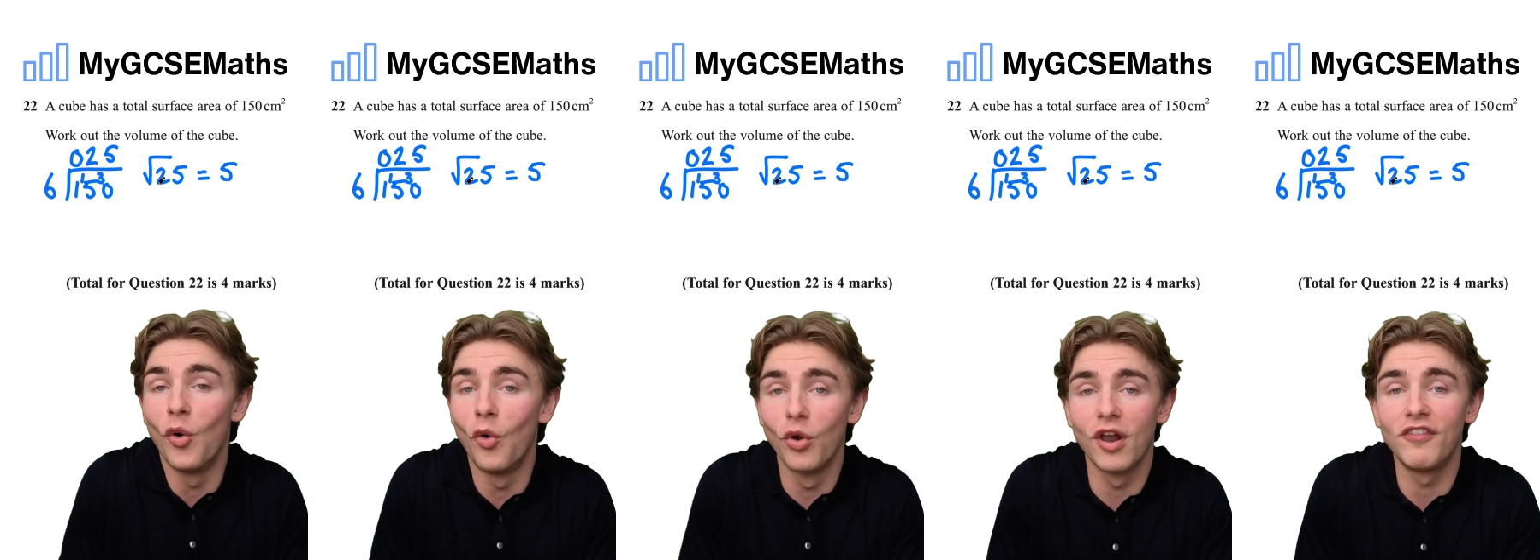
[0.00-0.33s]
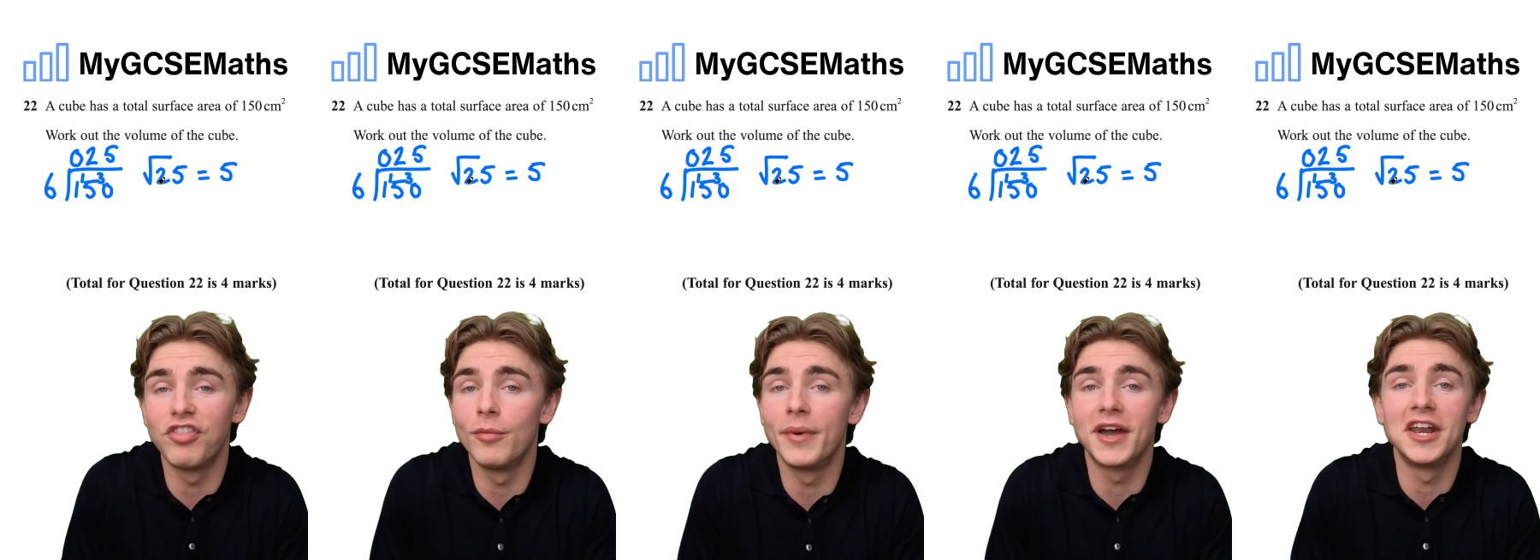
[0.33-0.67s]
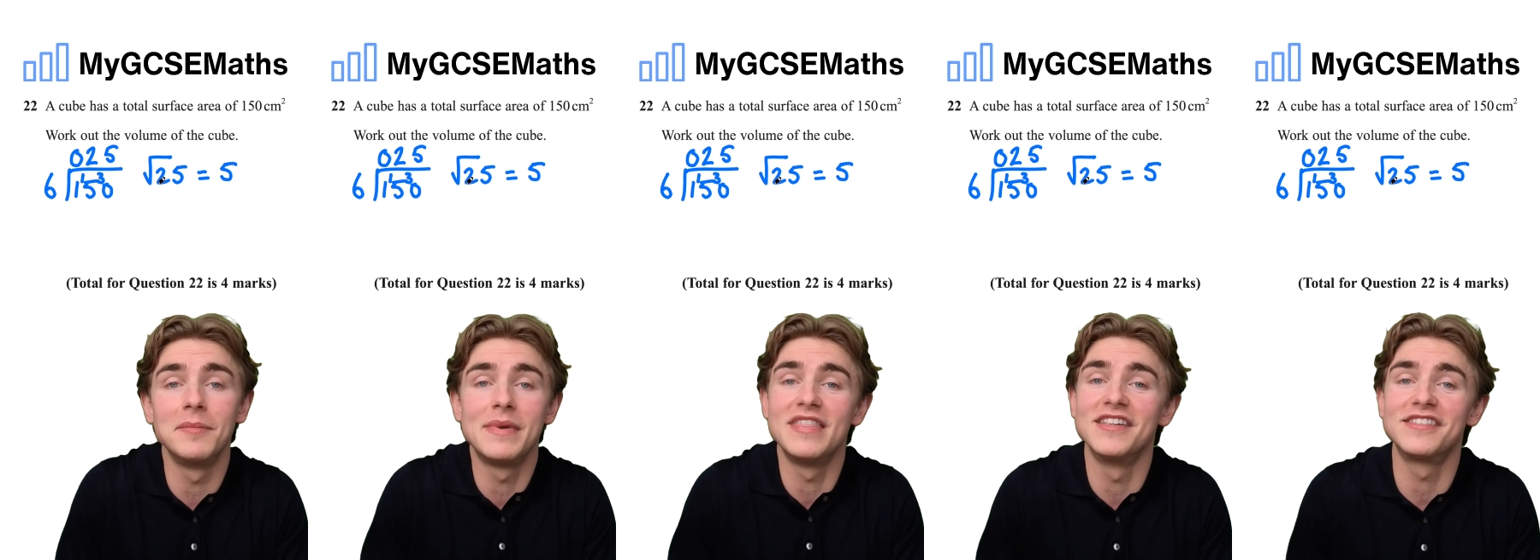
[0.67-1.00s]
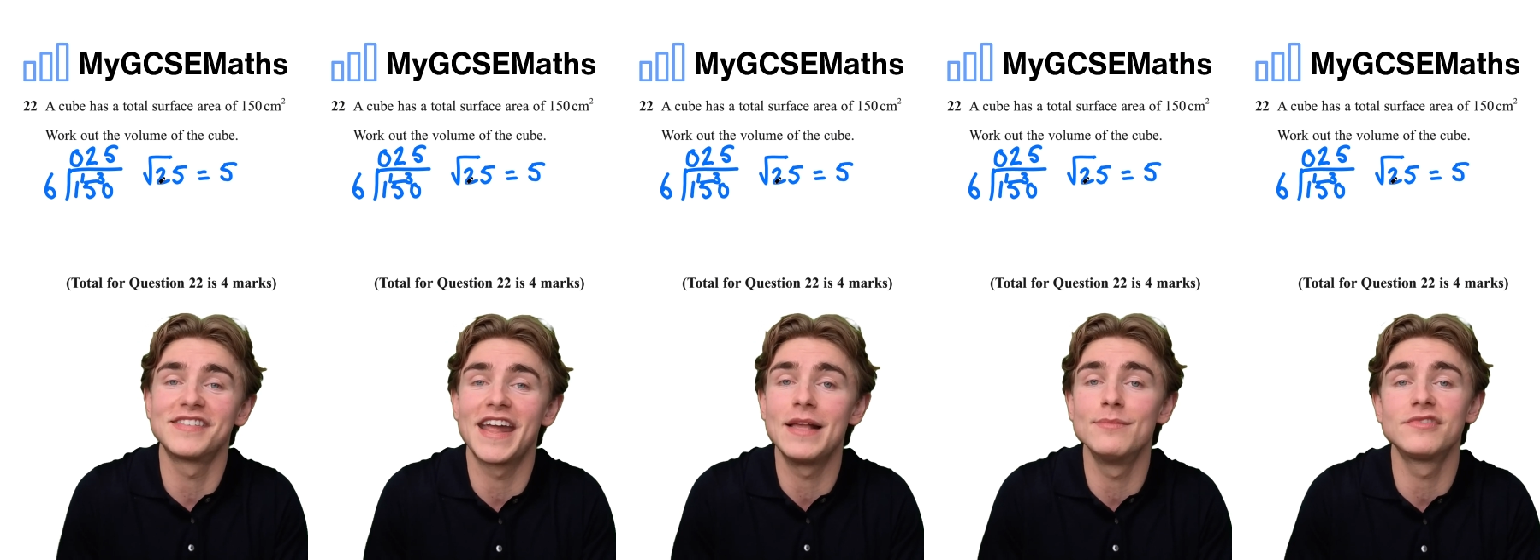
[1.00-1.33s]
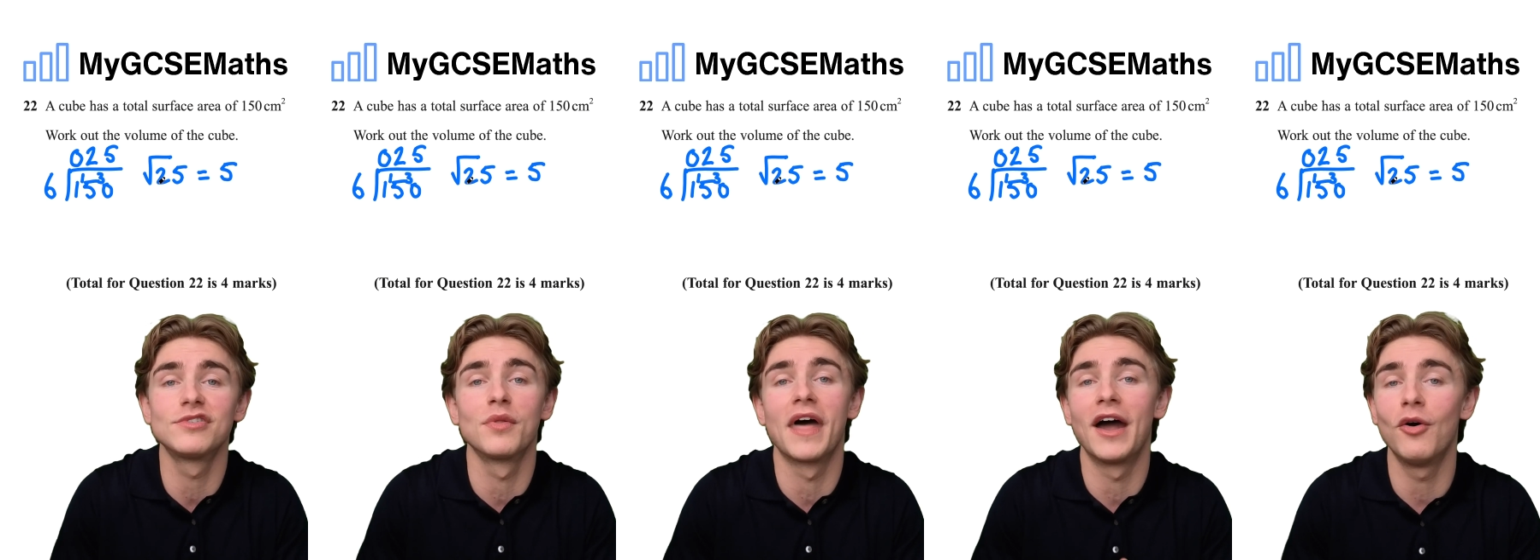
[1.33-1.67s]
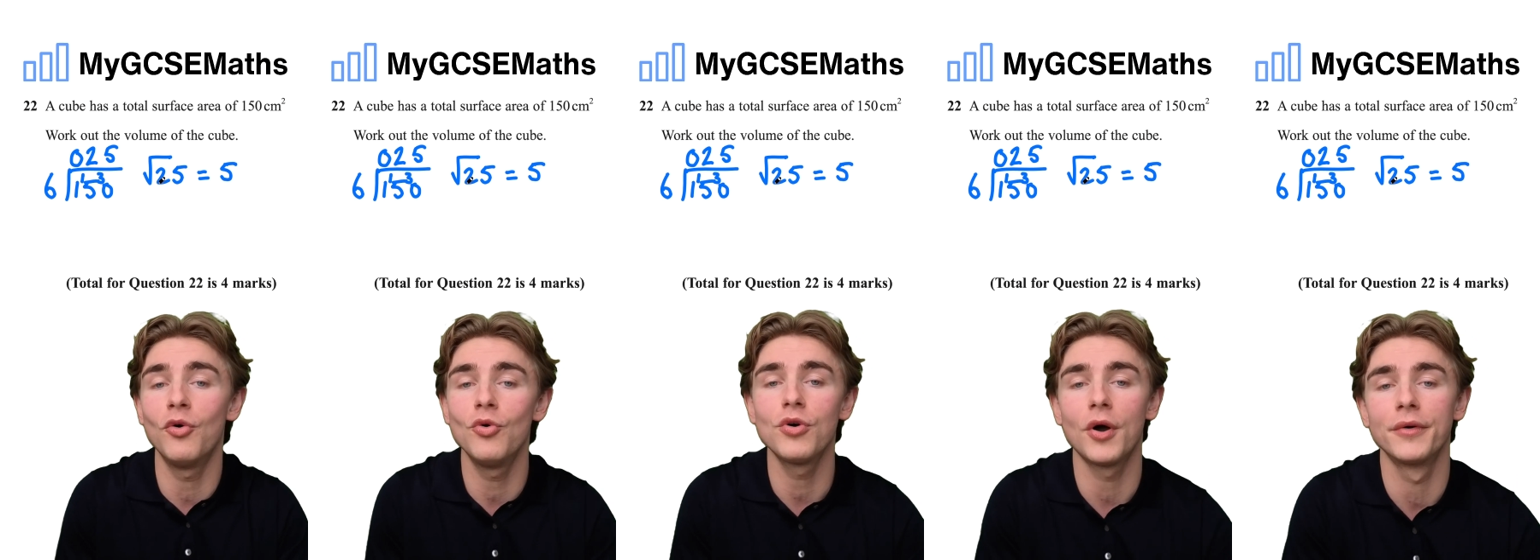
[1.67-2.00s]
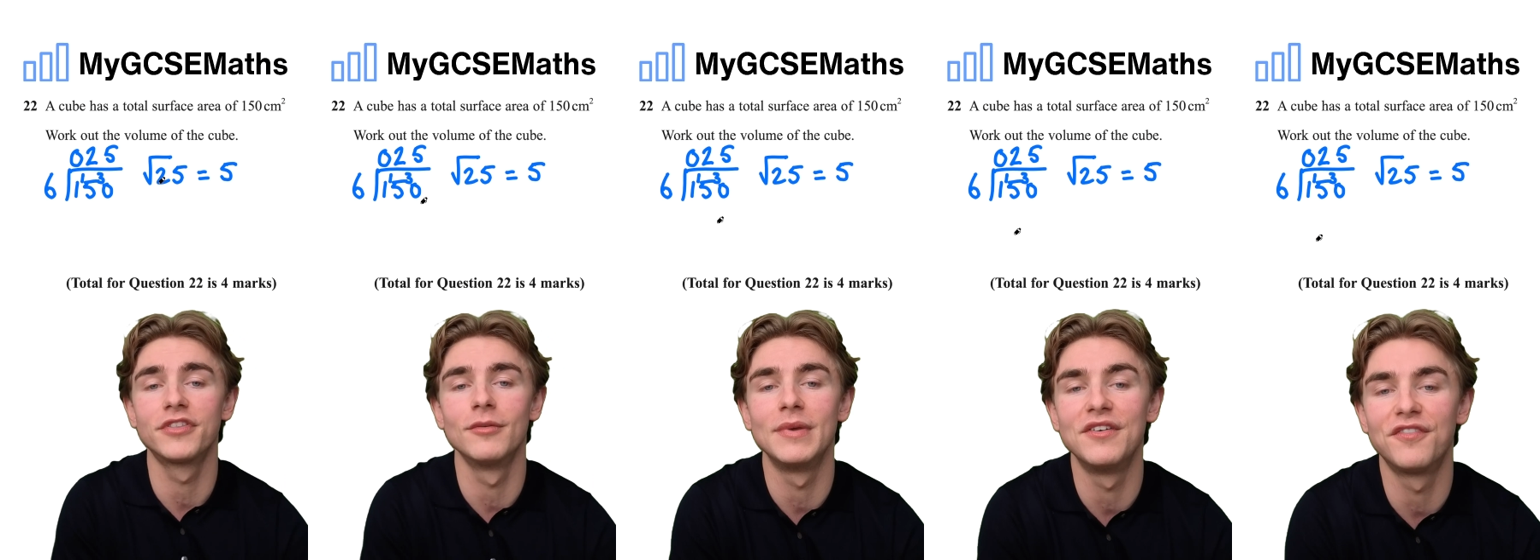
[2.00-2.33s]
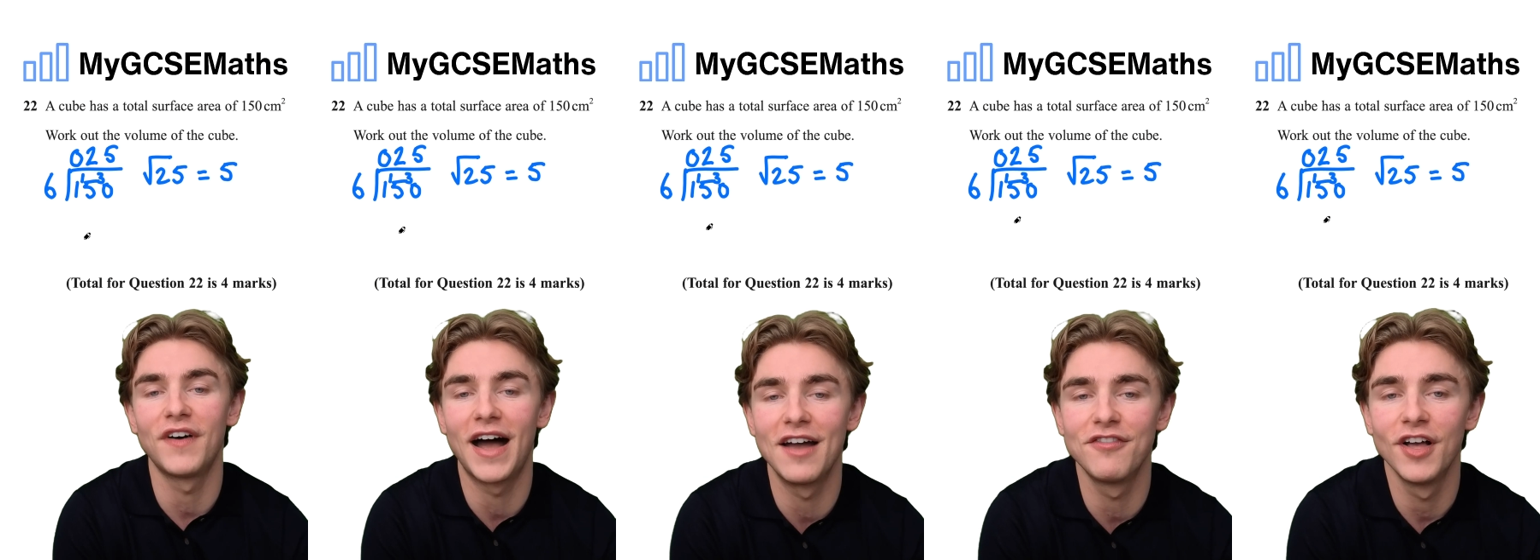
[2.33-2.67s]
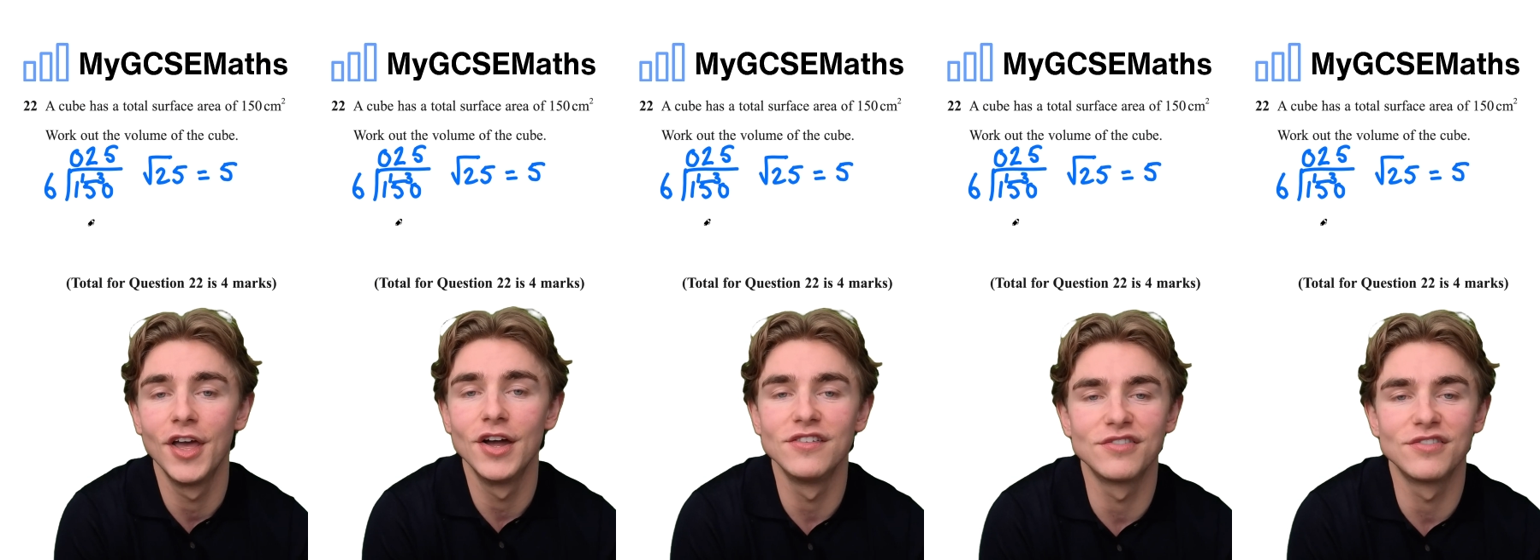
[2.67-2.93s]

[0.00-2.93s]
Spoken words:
All of them are going to be the same, so they're all going to be 5.